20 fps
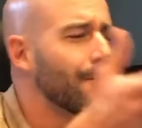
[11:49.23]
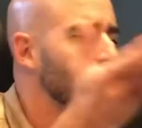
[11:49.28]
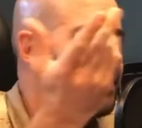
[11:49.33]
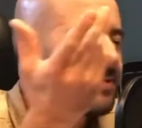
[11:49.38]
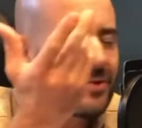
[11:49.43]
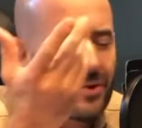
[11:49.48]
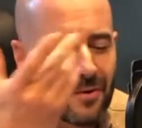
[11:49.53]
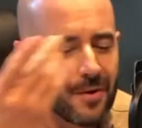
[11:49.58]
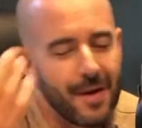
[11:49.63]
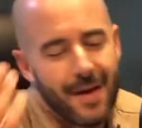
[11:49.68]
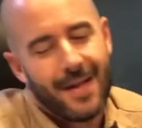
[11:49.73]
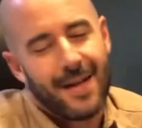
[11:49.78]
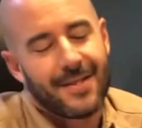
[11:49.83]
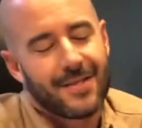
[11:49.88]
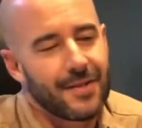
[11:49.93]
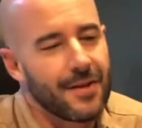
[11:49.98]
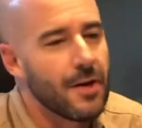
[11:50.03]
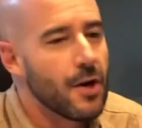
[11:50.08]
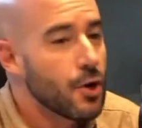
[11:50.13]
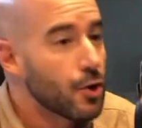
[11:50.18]
So
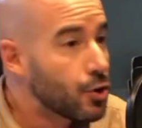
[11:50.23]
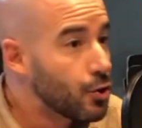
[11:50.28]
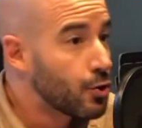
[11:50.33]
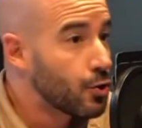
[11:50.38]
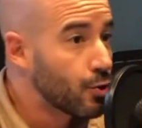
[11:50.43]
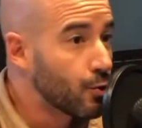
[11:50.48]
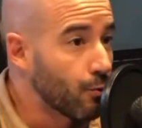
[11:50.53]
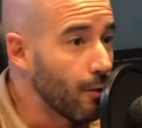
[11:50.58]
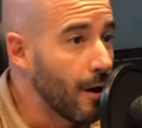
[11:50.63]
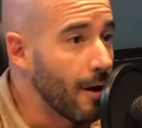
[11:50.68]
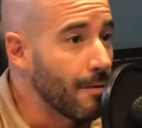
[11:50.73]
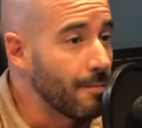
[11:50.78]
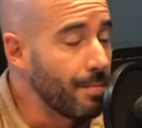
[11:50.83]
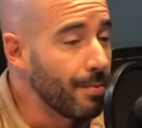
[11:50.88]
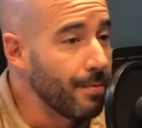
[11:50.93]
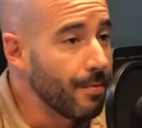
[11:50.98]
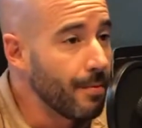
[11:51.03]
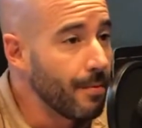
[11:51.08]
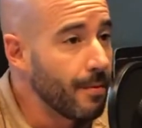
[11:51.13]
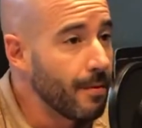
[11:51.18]
Trump
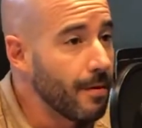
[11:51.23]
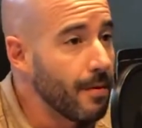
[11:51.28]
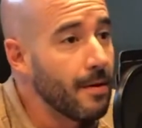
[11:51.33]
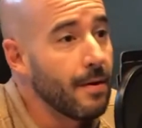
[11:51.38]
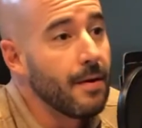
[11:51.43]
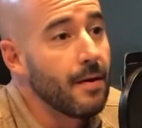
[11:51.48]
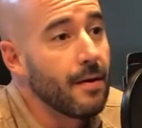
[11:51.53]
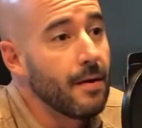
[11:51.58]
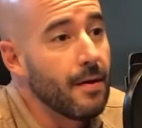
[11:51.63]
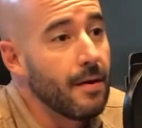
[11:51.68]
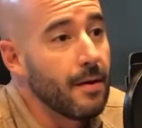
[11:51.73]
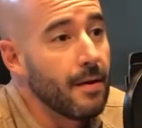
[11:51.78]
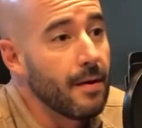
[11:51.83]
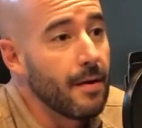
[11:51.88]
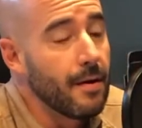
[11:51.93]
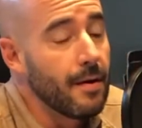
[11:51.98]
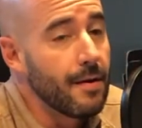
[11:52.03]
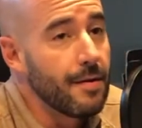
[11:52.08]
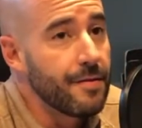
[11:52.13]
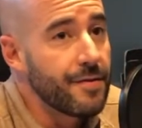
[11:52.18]

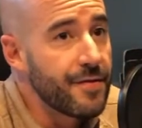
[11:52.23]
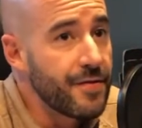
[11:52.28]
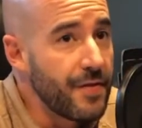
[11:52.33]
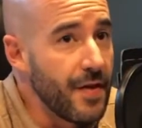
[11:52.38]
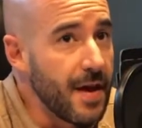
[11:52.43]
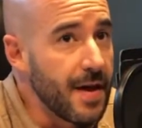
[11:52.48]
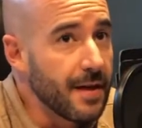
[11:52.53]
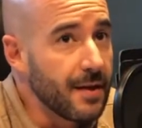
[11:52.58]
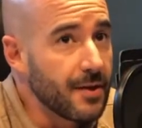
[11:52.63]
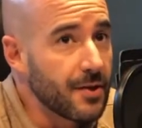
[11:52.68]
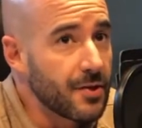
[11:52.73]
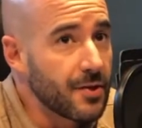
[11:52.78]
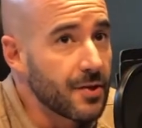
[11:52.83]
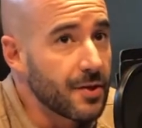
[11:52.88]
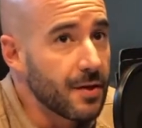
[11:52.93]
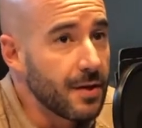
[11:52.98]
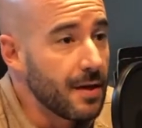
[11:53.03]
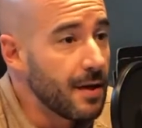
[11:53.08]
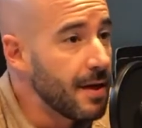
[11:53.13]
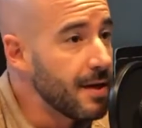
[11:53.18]
thinks
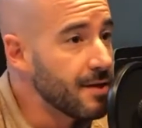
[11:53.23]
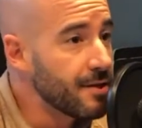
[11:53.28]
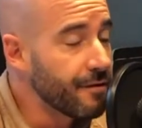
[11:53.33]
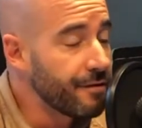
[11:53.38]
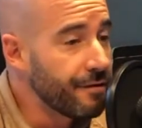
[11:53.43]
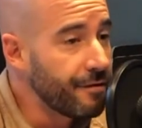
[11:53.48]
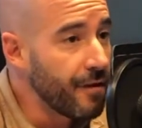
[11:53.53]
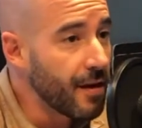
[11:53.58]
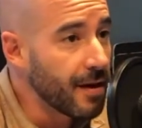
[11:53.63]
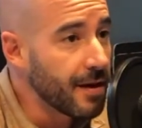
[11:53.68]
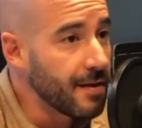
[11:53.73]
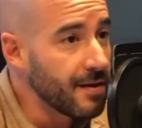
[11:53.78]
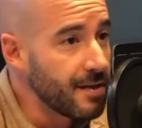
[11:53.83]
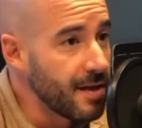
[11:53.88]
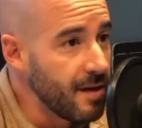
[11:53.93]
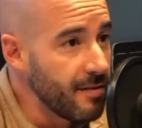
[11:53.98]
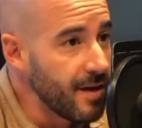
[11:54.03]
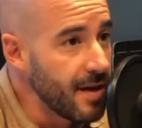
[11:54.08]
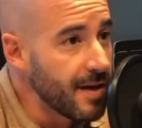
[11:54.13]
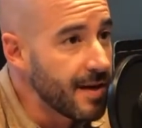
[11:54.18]
he's a fucking
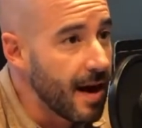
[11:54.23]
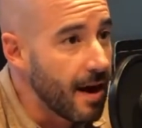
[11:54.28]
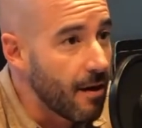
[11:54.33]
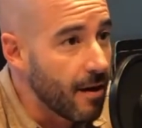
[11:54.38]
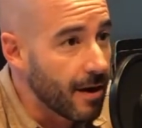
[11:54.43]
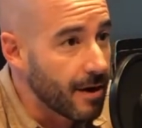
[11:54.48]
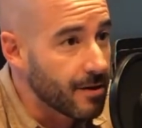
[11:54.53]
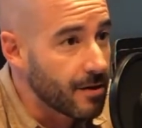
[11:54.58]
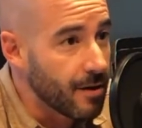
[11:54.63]
TV character.